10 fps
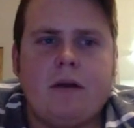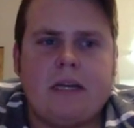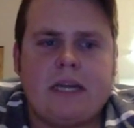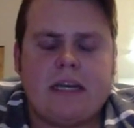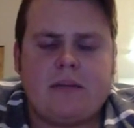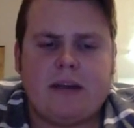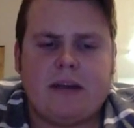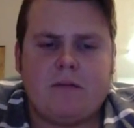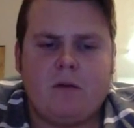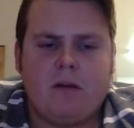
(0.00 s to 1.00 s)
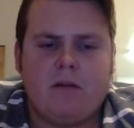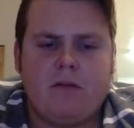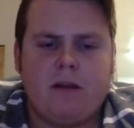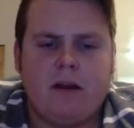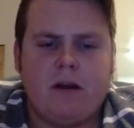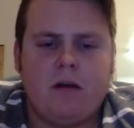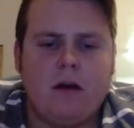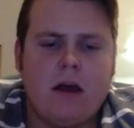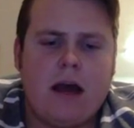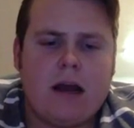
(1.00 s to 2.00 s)
We can text back and forth and figure out.
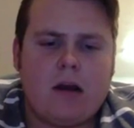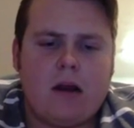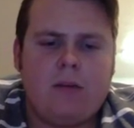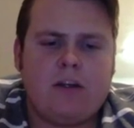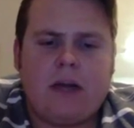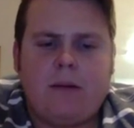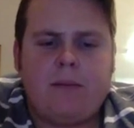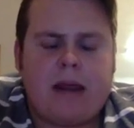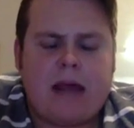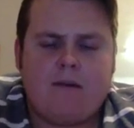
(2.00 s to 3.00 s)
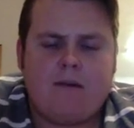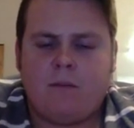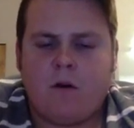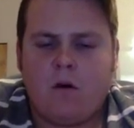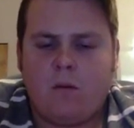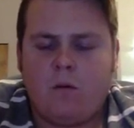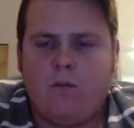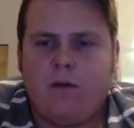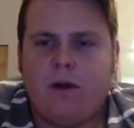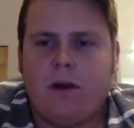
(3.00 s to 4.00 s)
I don't know how much time I'm gonna have tomorrow, but
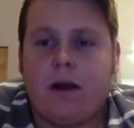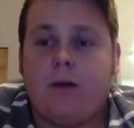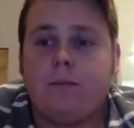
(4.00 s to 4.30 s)
we'll figure it out.